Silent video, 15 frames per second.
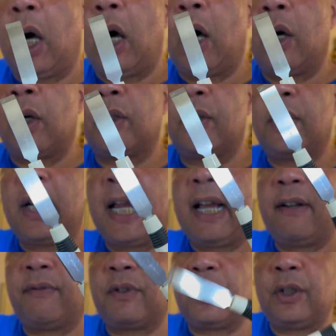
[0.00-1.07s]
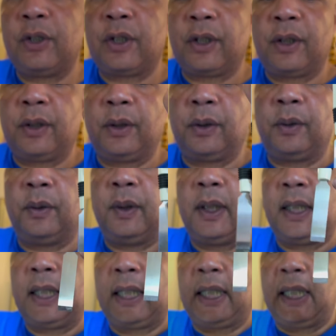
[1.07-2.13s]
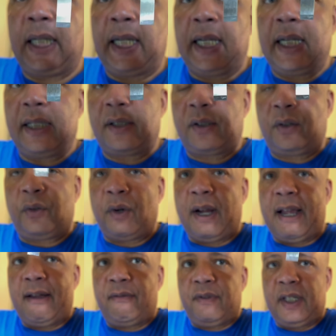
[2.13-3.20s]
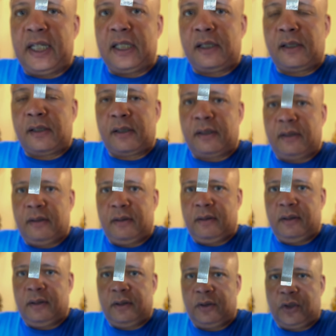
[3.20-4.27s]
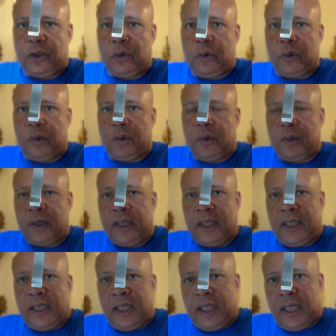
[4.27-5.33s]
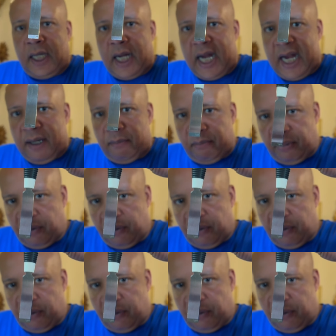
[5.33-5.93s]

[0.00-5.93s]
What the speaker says: all you have to do is grab this tool and